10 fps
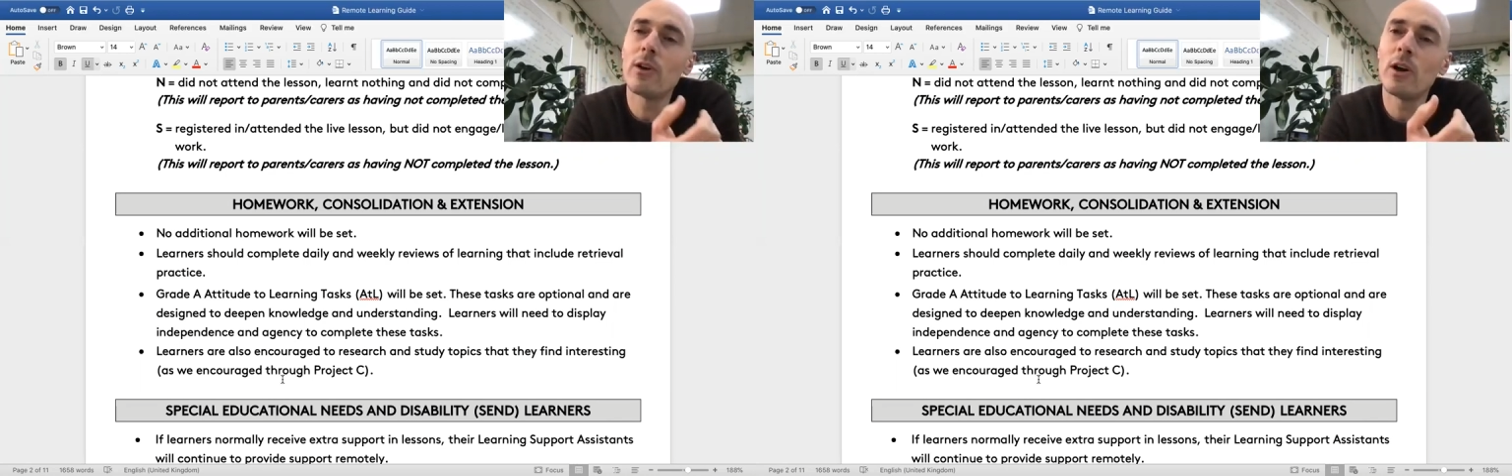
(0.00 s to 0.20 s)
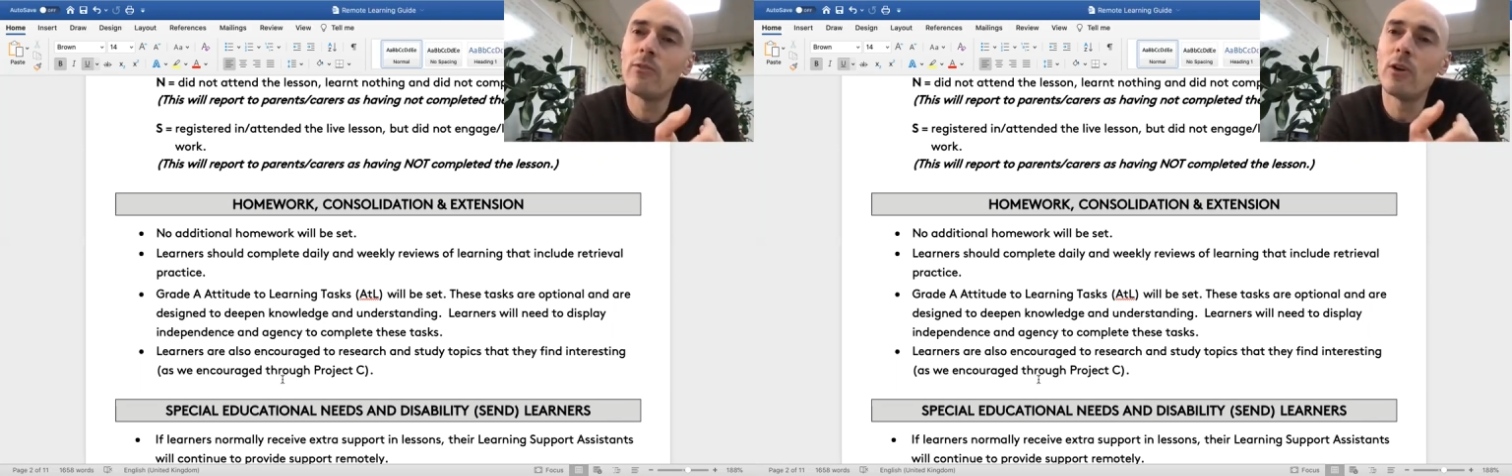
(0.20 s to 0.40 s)

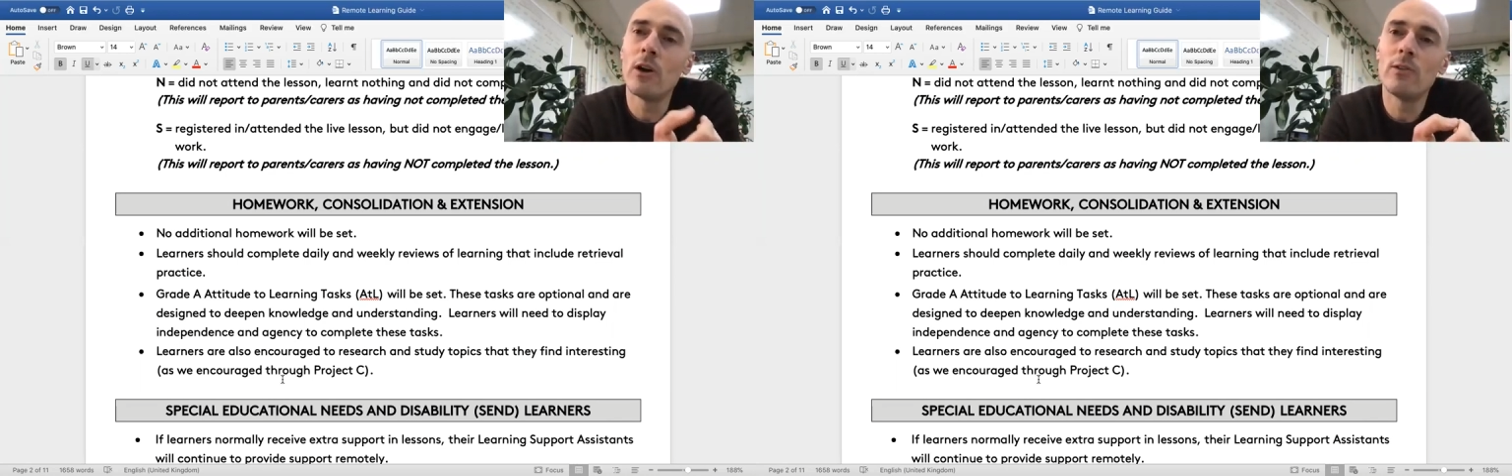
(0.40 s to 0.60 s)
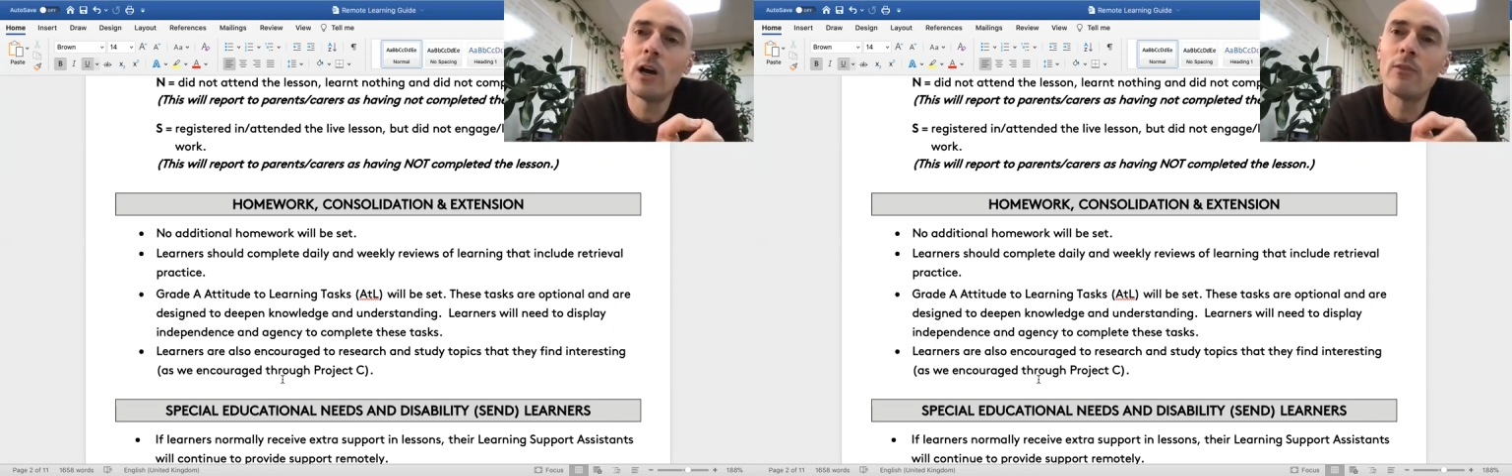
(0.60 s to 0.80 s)

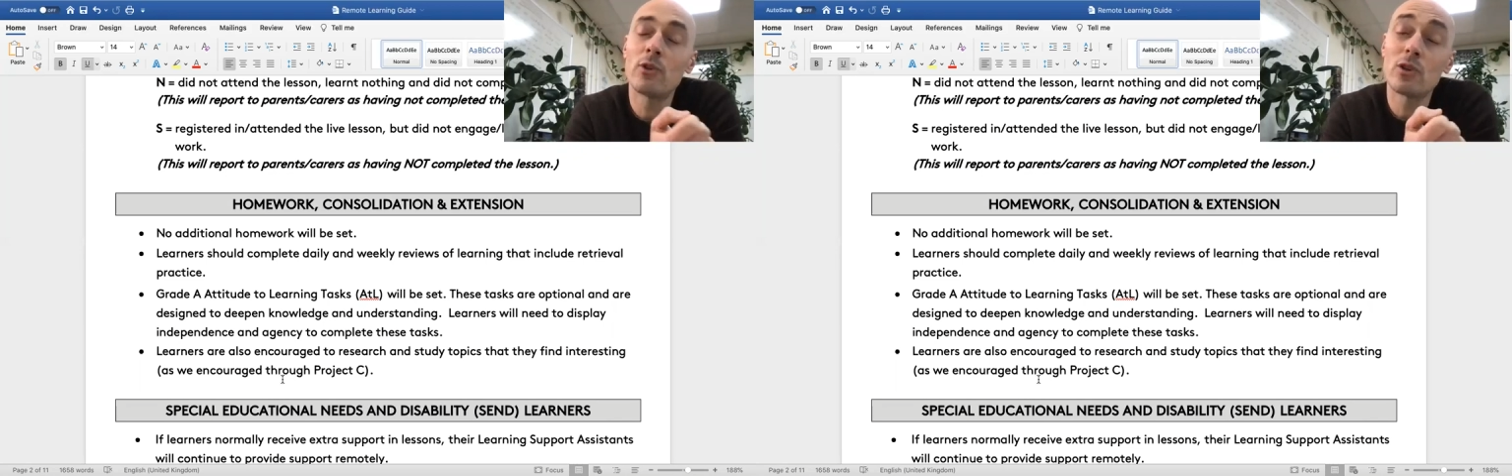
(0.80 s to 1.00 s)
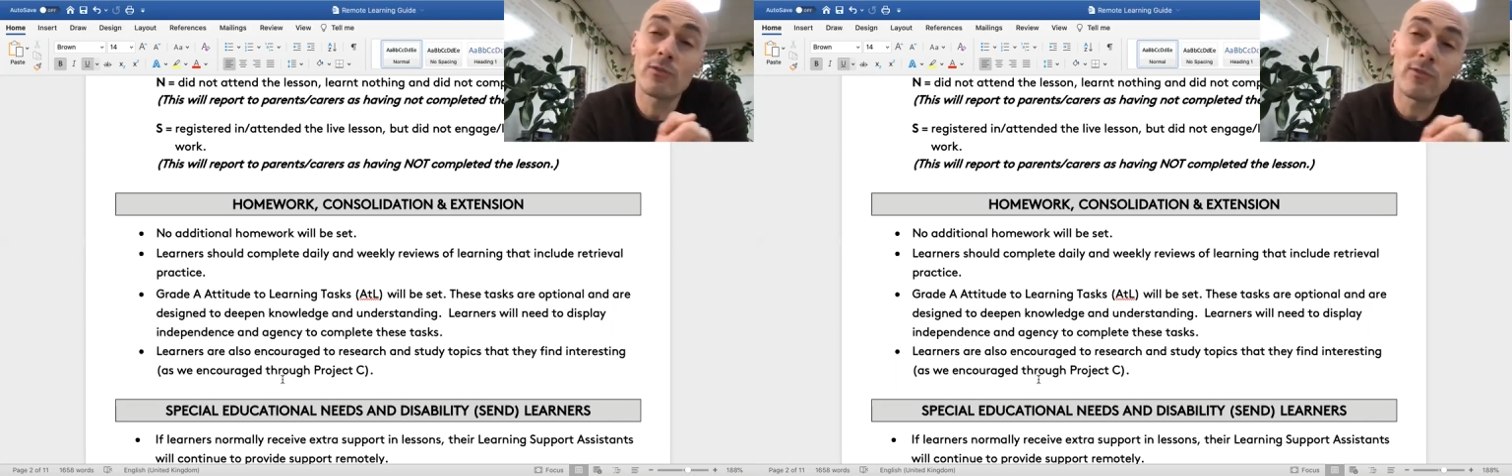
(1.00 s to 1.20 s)
of
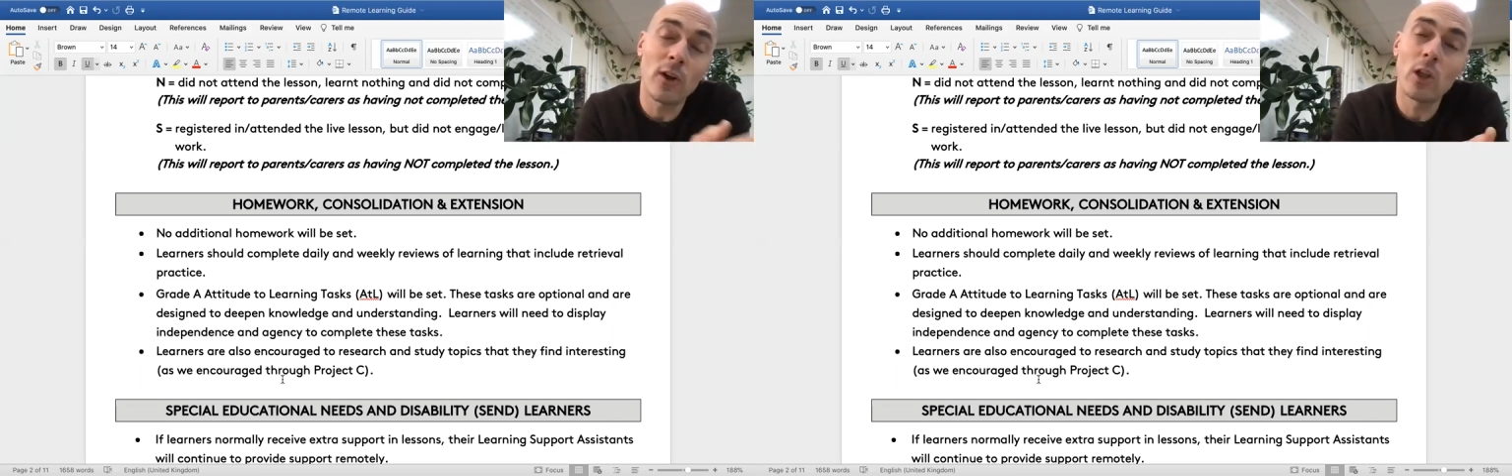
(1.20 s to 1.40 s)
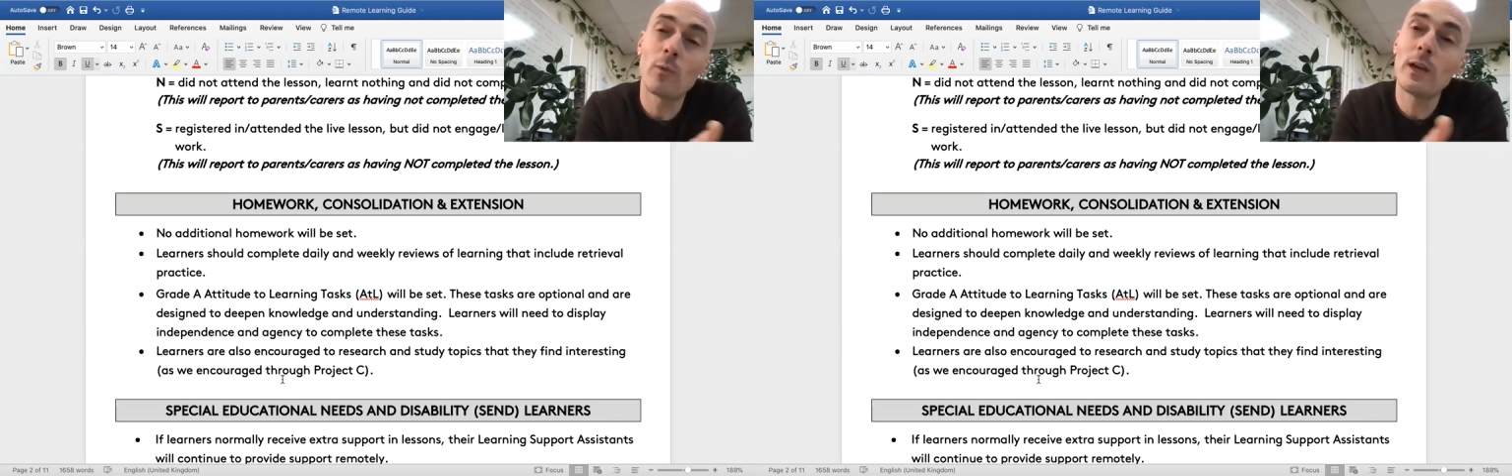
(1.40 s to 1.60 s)
just
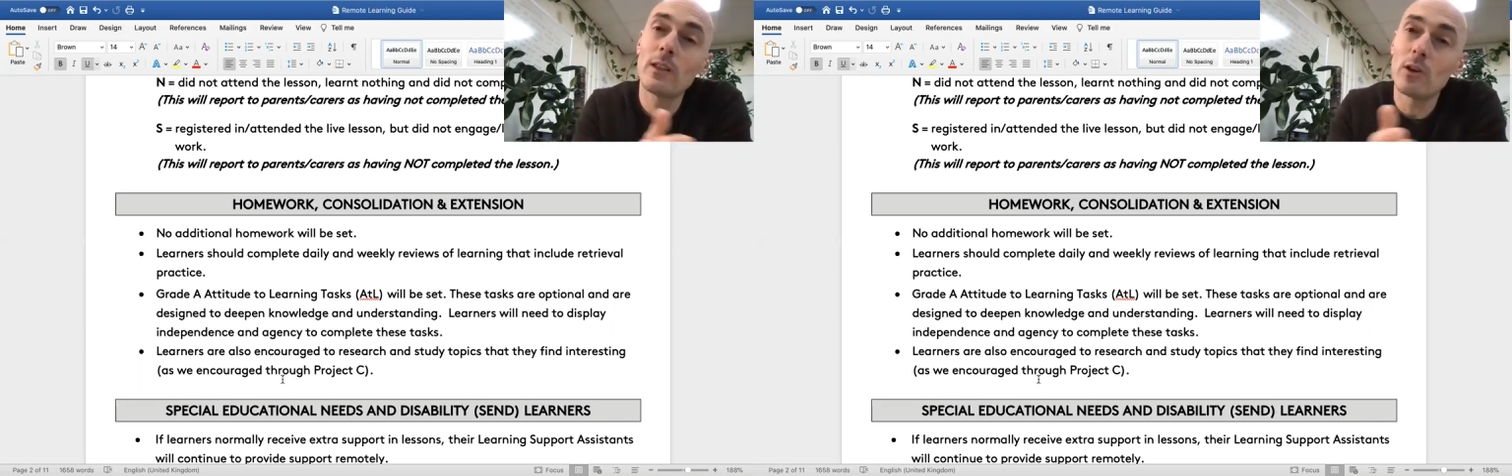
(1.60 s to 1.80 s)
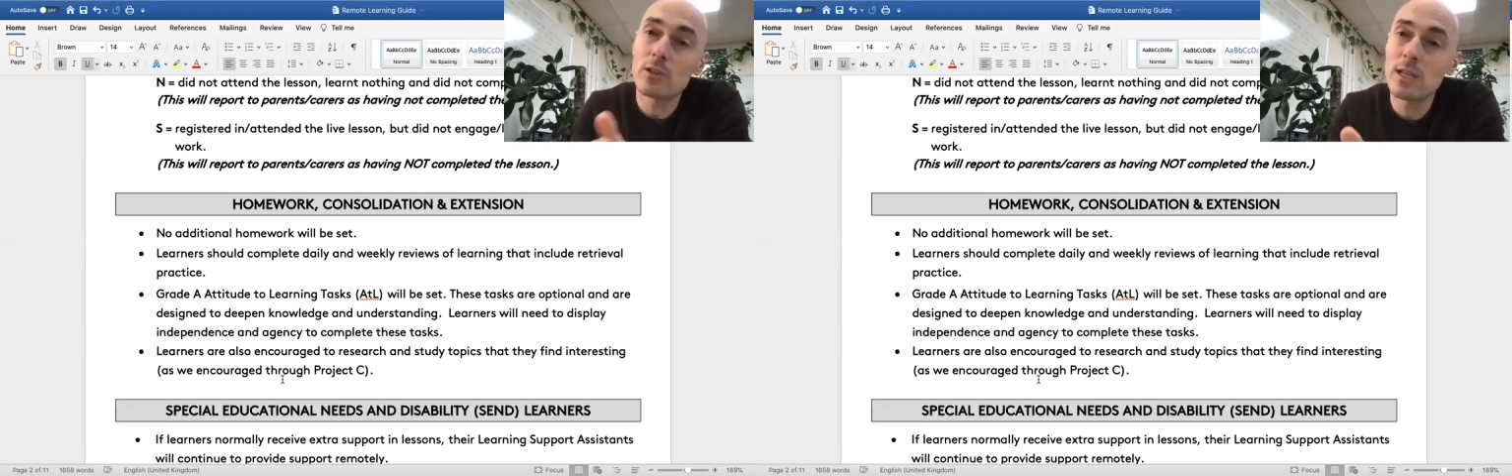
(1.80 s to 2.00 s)

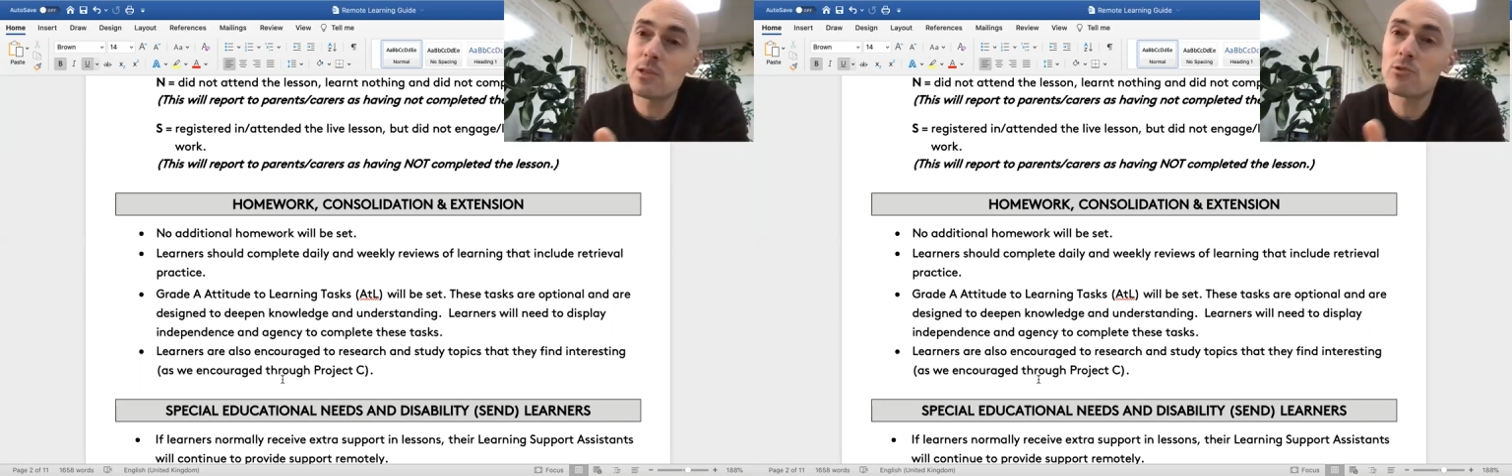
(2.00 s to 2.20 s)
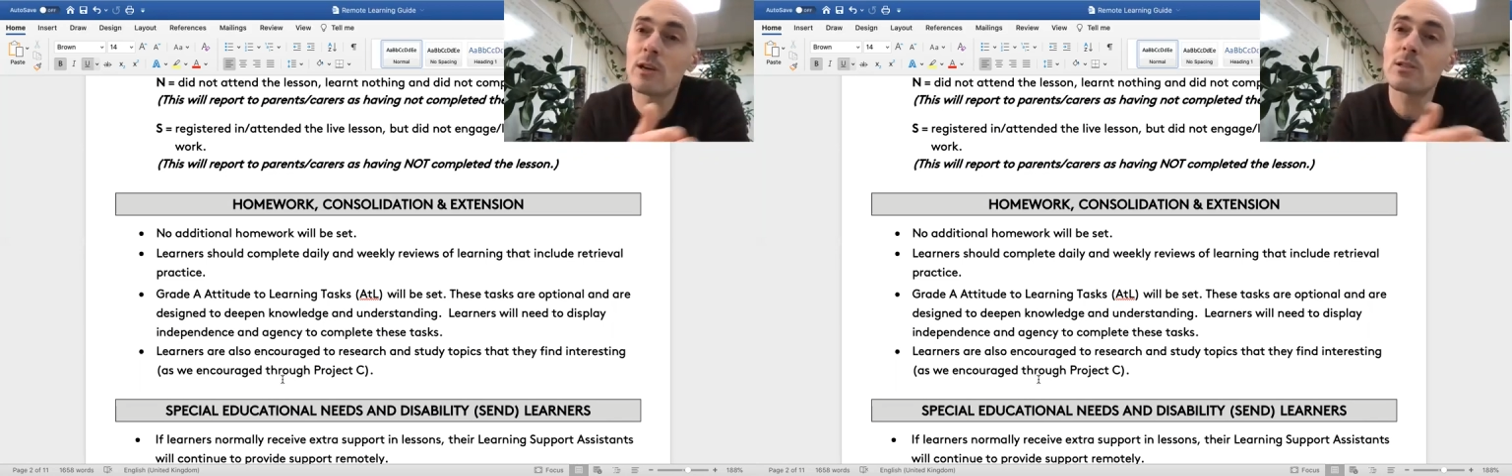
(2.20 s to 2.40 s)
following those
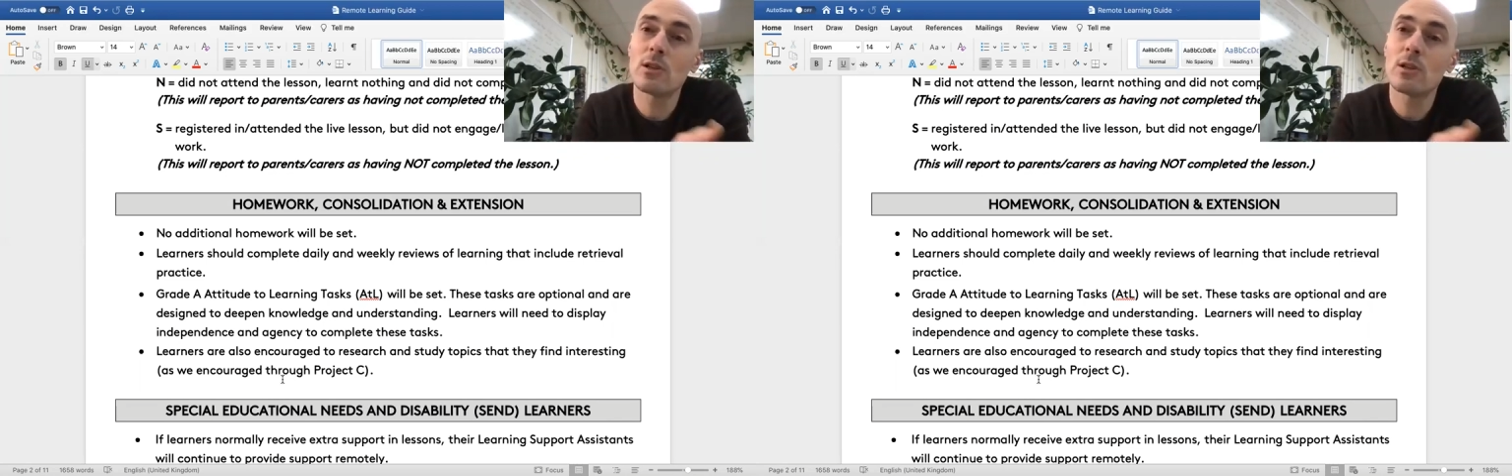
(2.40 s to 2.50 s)
interests,